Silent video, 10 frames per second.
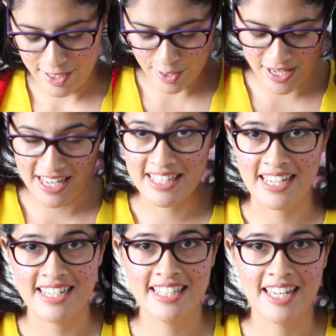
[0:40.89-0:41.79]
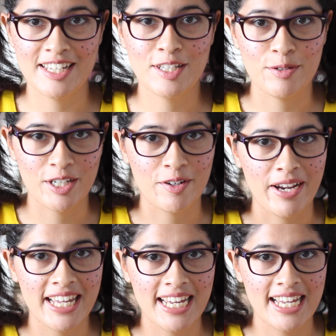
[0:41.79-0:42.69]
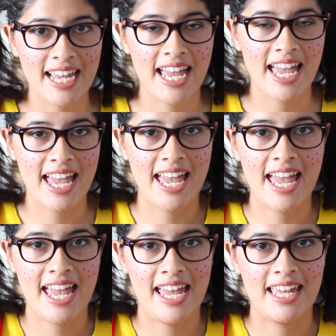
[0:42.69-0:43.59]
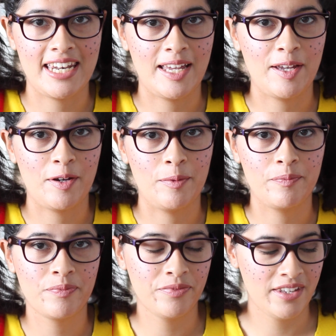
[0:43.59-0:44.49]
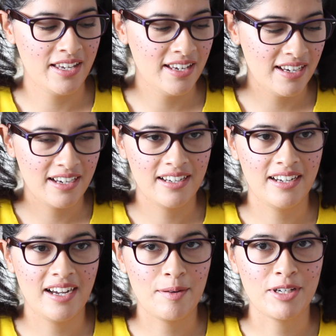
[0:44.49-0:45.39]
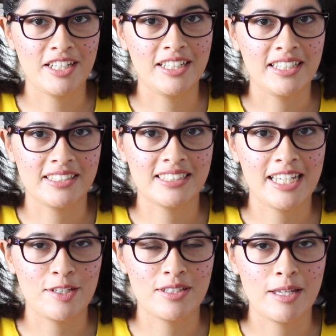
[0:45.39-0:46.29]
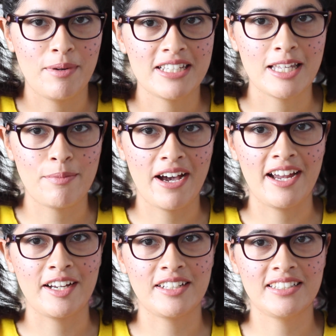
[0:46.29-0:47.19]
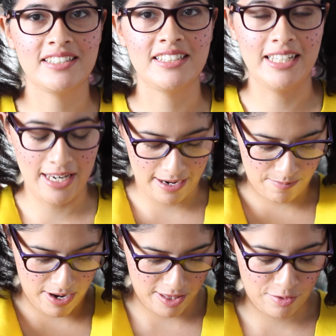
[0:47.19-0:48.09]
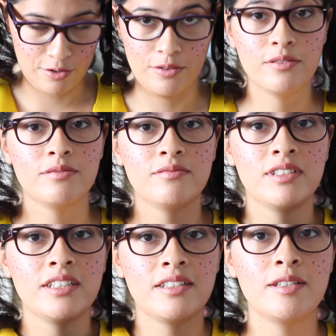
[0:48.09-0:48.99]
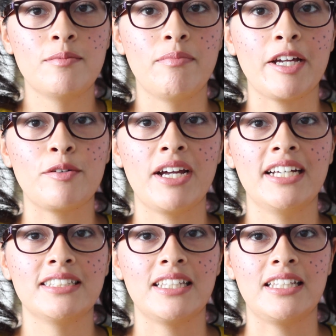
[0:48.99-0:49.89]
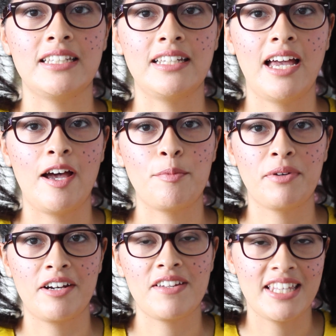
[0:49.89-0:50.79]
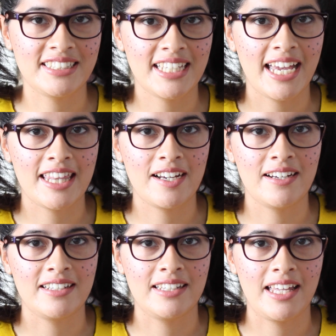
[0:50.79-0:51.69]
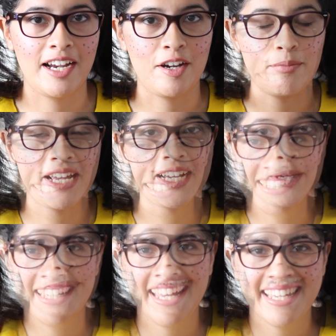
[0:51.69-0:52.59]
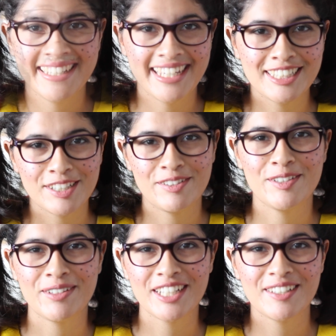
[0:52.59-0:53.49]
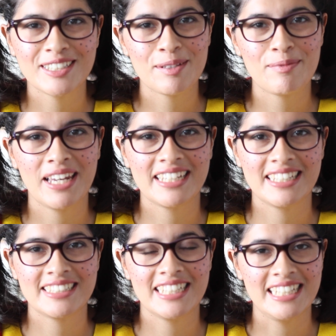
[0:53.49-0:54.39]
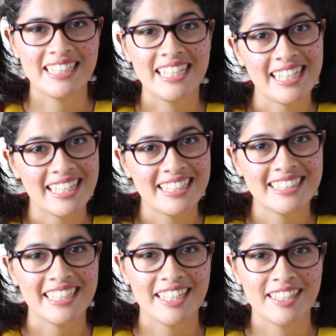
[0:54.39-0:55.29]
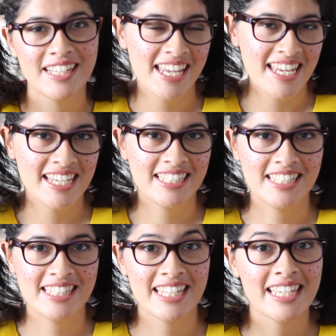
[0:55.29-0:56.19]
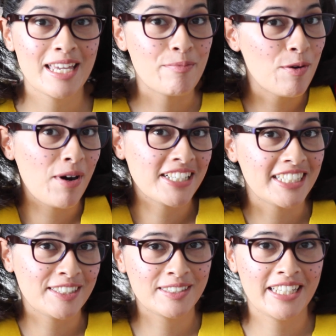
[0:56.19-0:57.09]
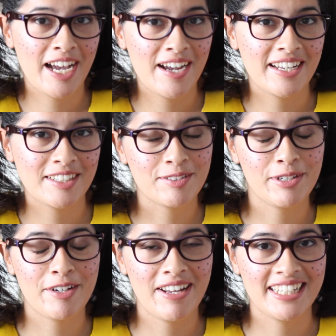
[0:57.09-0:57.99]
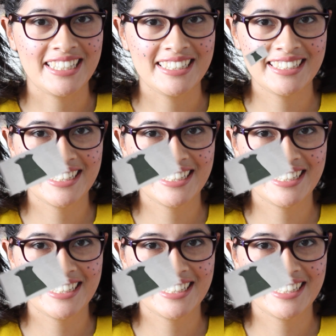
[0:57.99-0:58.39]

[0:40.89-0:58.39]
So yes, I decided to recreate it, and I'm gonna take you step by step how I did like my dress and how I put everything together and the hair and makeup. Yes, so if you want to dress up like the Chilindrina this year, just keep on watching to see how I recreated this.